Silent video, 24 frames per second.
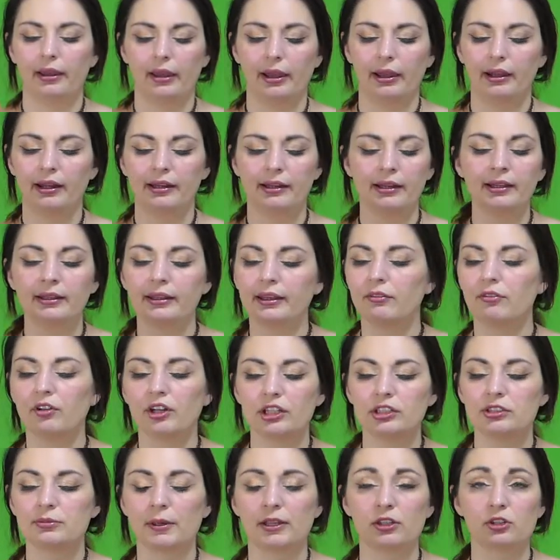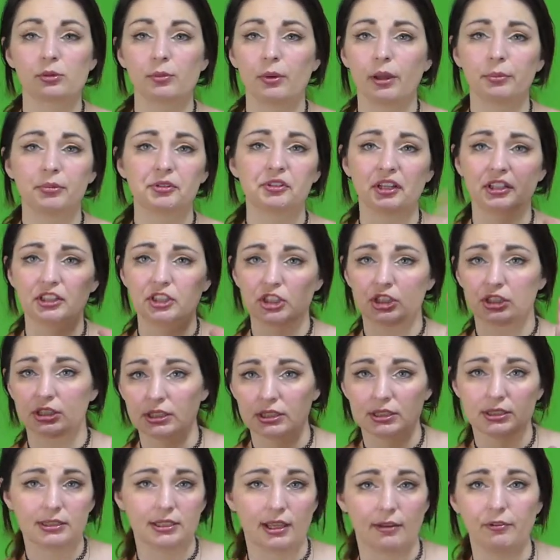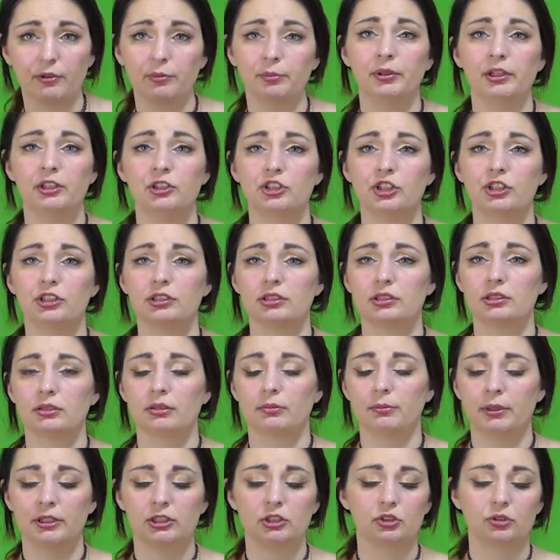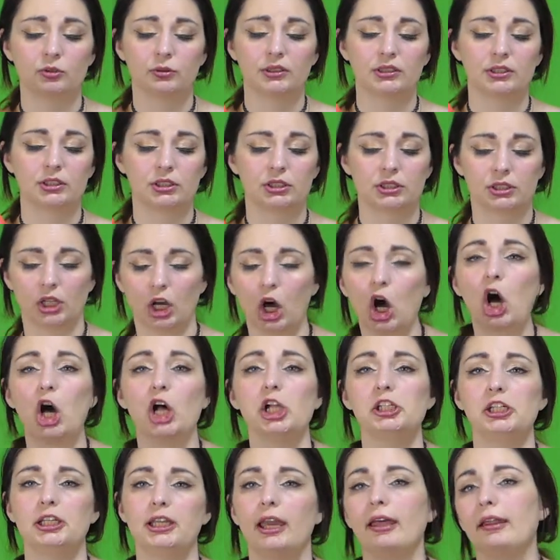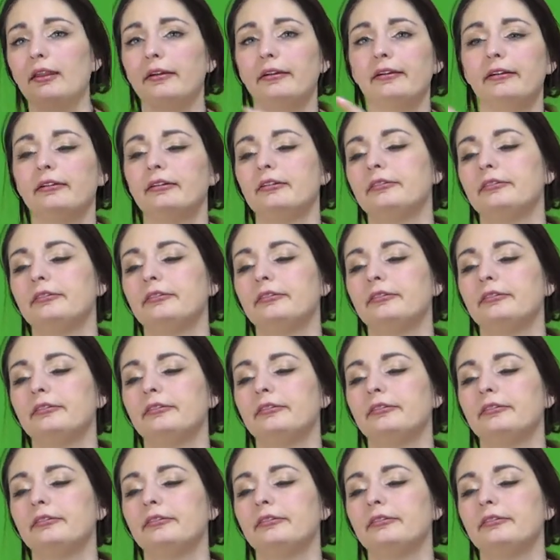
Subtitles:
And I didn't give any spacer bubbles, I just did 7 pinch twists all together.